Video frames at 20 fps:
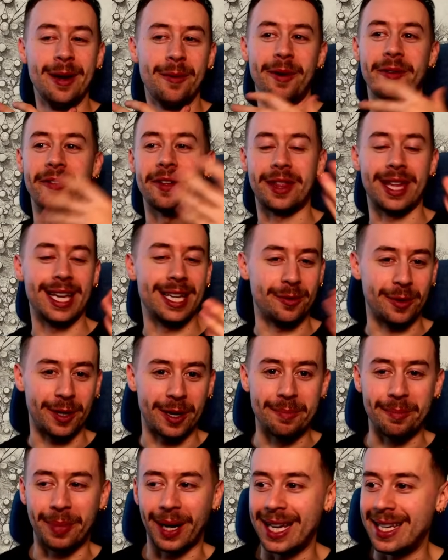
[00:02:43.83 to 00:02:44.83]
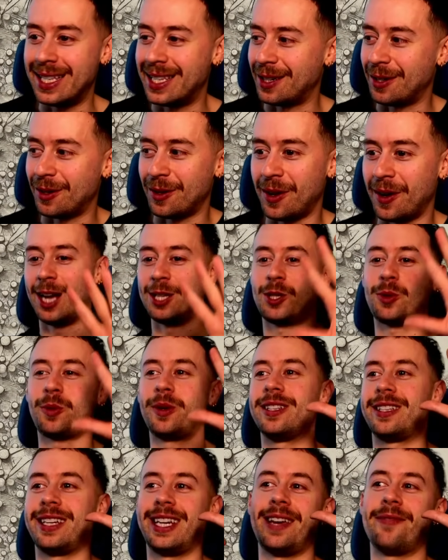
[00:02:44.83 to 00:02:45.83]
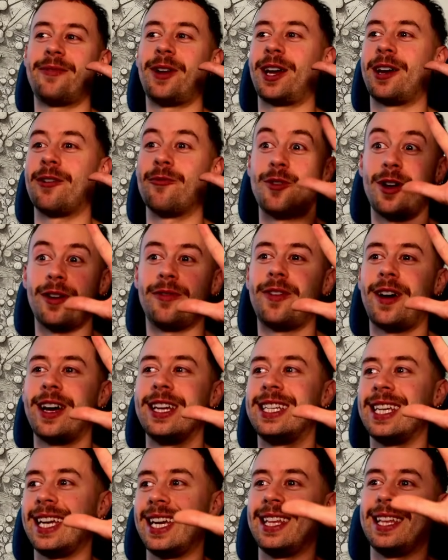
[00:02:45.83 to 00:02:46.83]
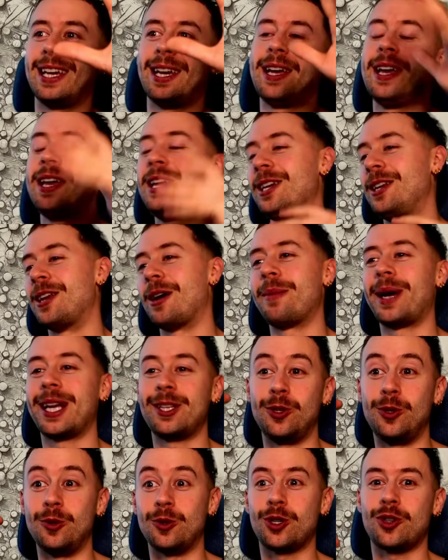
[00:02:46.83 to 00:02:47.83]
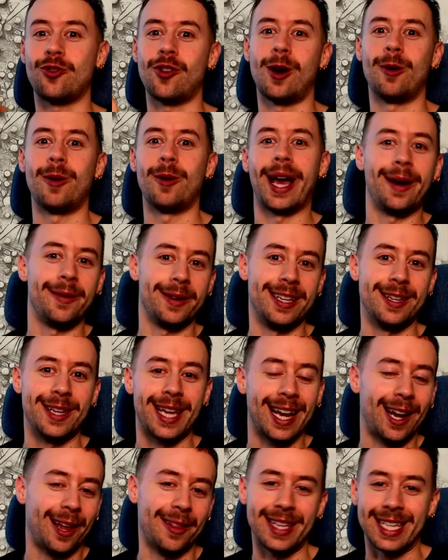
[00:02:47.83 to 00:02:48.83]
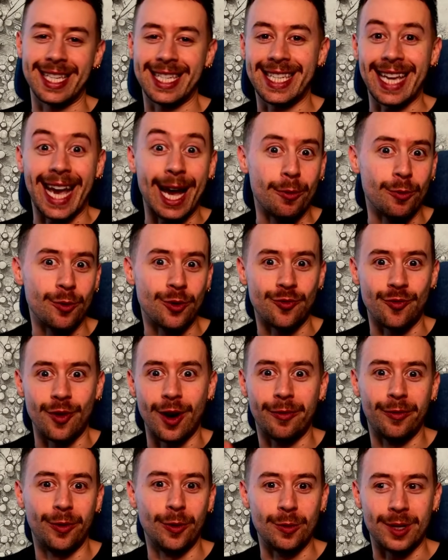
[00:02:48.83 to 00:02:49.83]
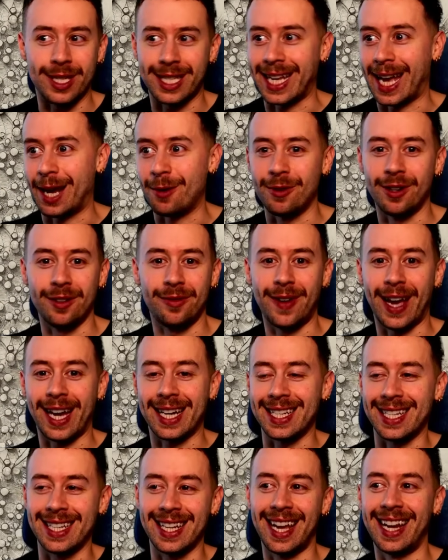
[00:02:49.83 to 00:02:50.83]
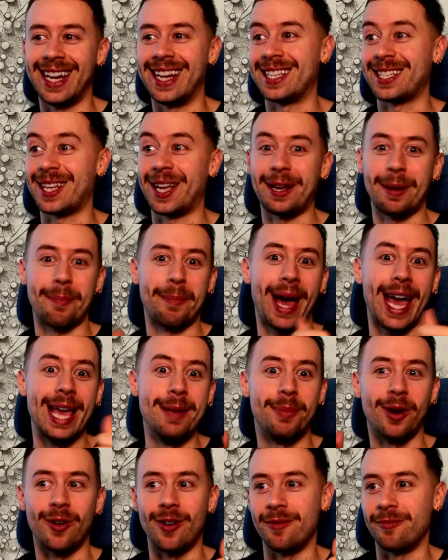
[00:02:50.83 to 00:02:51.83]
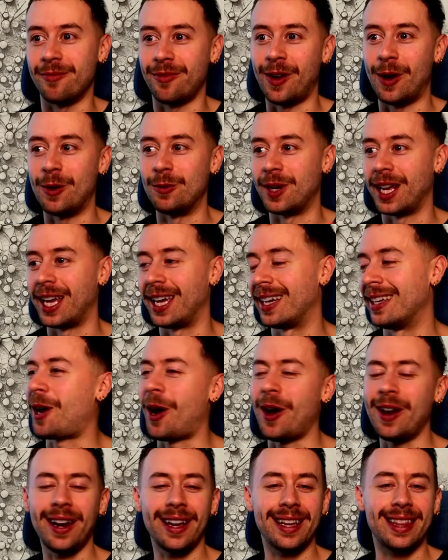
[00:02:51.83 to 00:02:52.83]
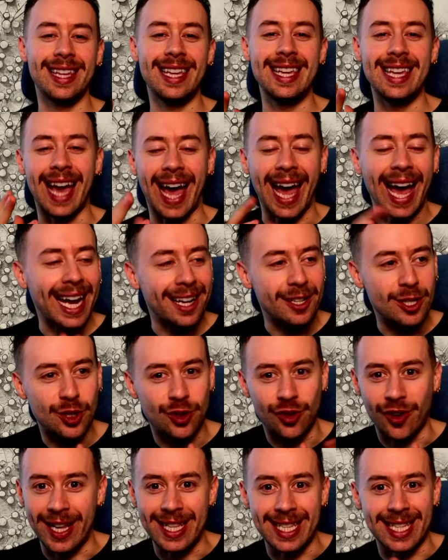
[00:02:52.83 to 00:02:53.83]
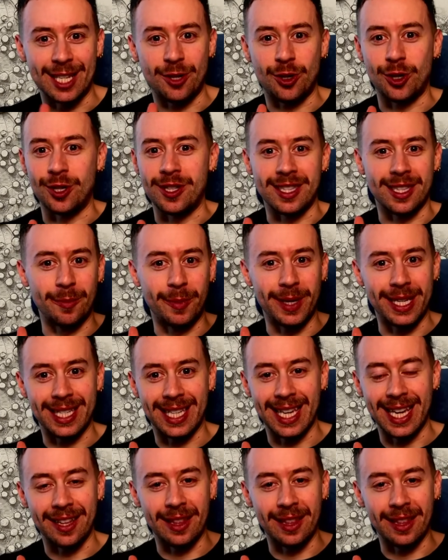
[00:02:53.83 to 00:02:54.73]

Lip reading: whether things were completed or not. I just wanted to give like a rough idea that, imagine you scroll out and you get like this ruffled sound effect, and it's like paper unfolding, kind of like the act transitions that we see